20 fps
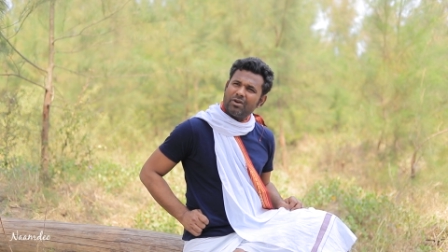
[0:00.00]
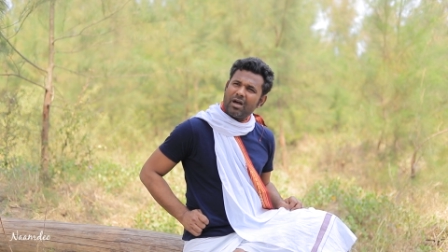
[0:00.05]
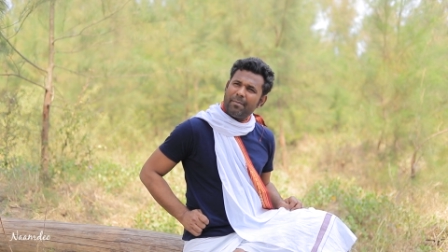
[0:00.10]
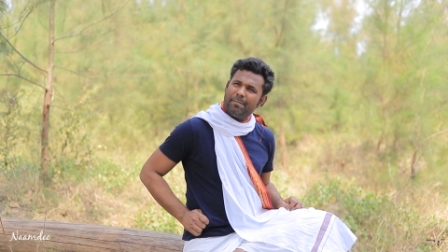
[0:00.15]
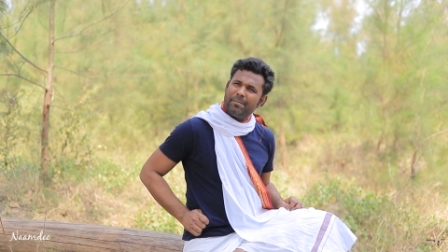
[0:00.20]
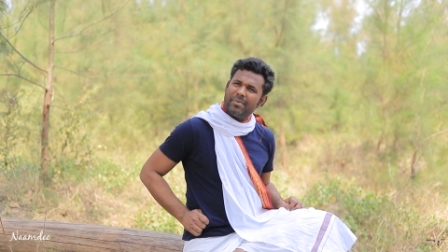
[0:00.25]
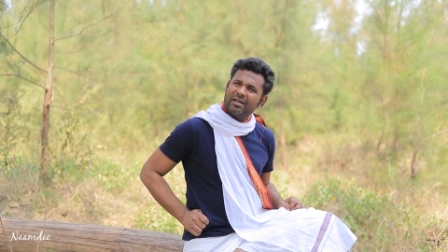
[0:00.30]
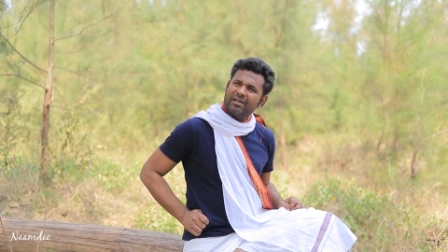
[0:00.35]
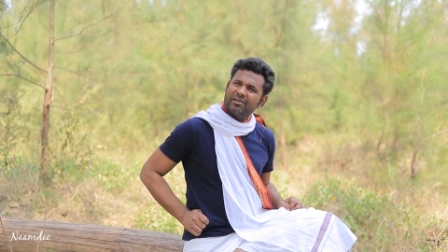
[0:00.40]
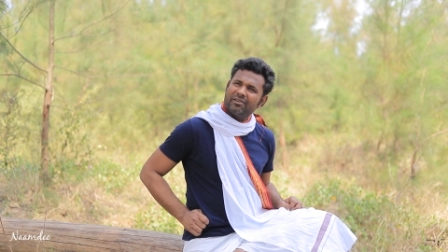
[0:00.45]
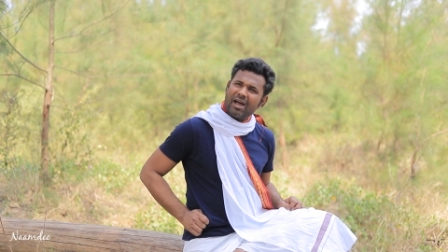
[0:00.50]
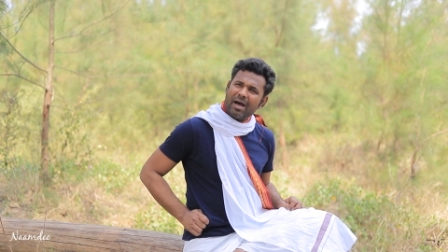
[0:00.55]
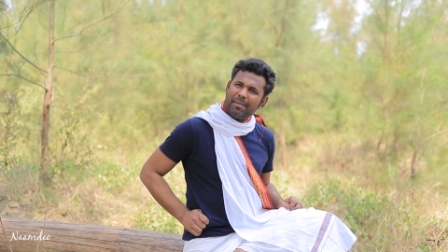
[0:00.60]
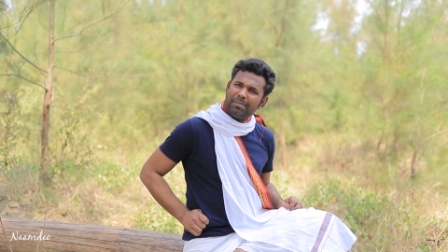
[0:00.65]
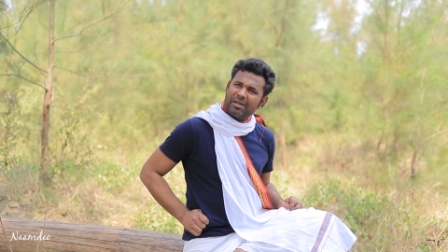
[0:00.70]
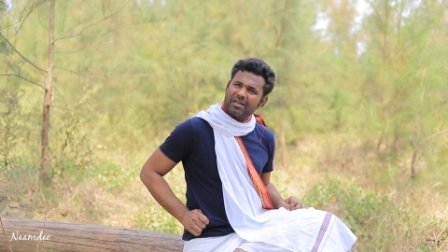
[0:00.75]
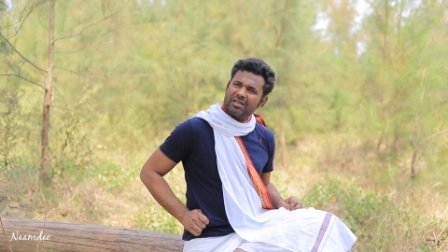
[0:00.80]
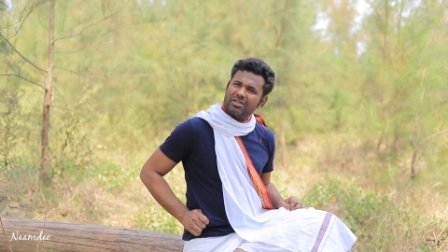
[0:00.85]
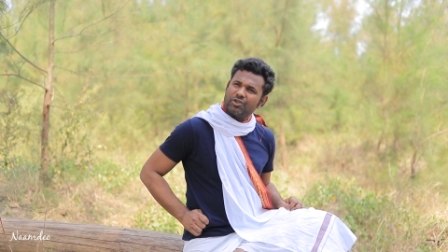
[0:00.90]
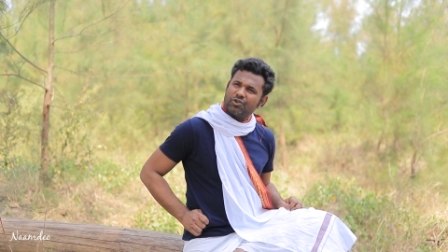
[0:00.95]
you have been
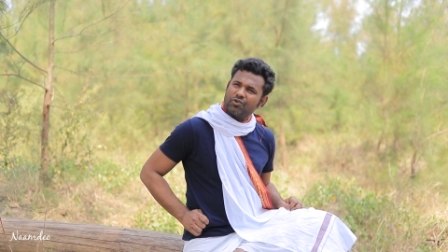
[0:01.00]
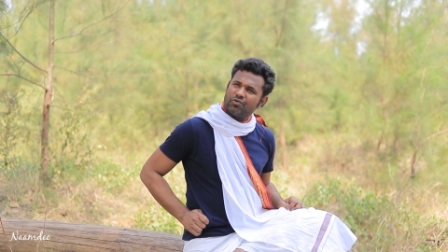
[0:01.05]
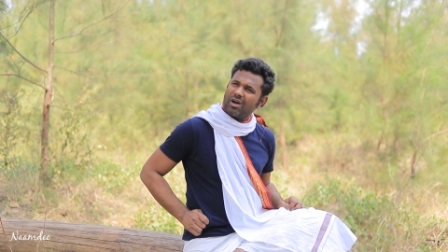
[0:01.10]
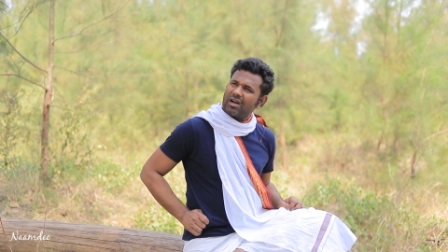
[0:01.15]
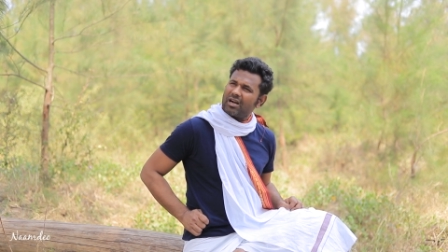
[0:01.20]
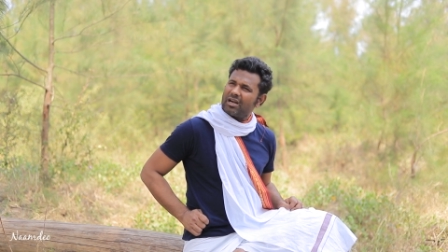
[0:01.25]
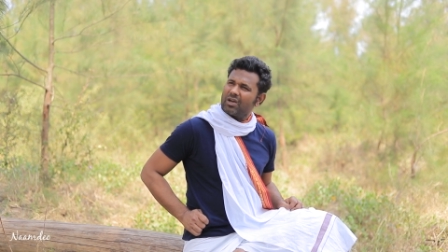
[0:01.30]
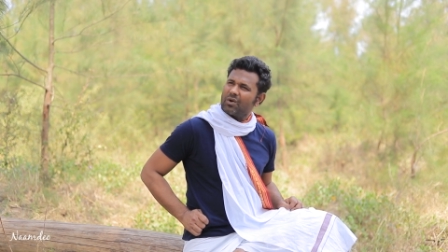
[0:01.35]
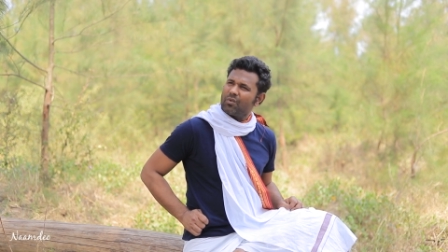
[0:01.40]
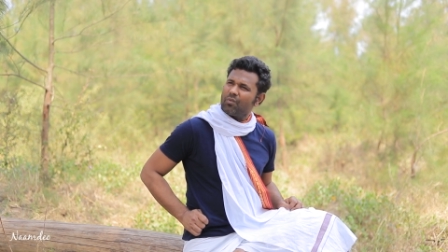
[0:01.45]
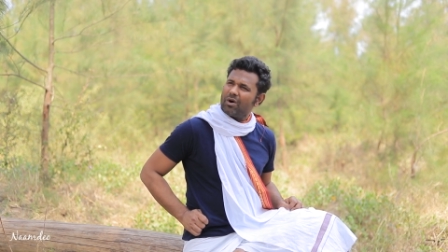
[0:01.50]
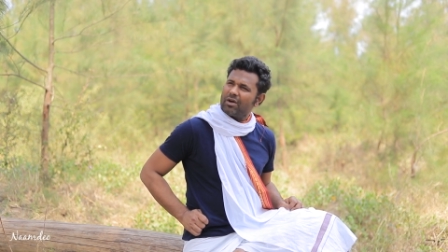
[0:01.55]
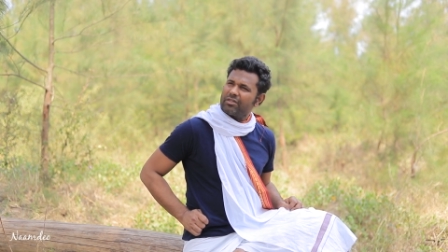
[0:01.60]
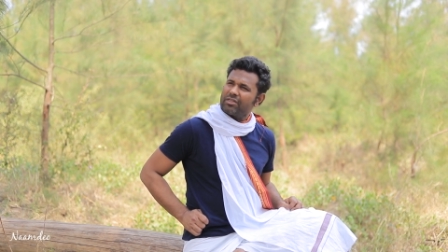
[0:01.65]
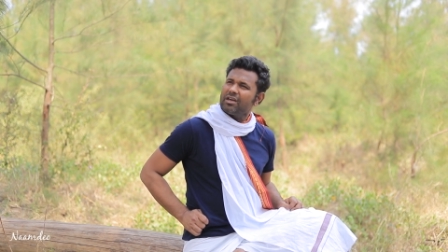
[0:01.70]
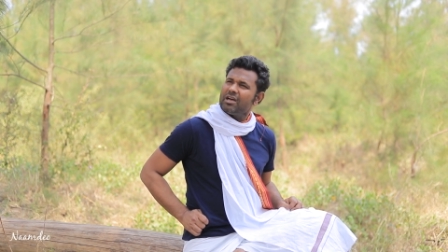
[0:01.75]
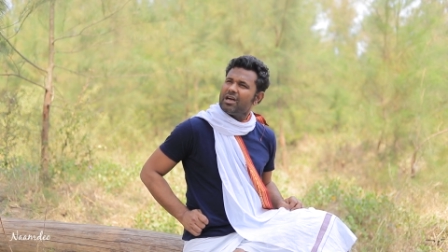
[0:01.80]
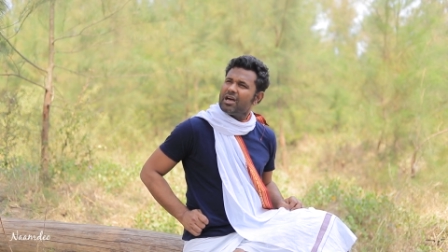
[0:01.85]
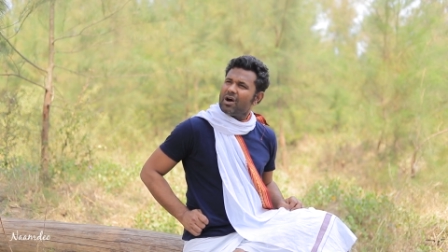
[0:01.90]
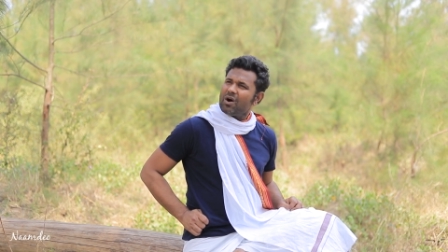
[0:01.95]
grappling, struggling
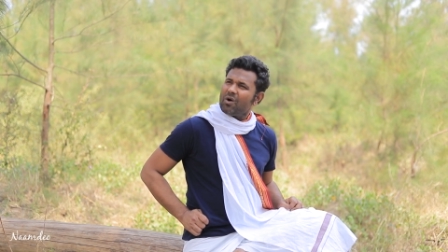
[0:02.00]
with,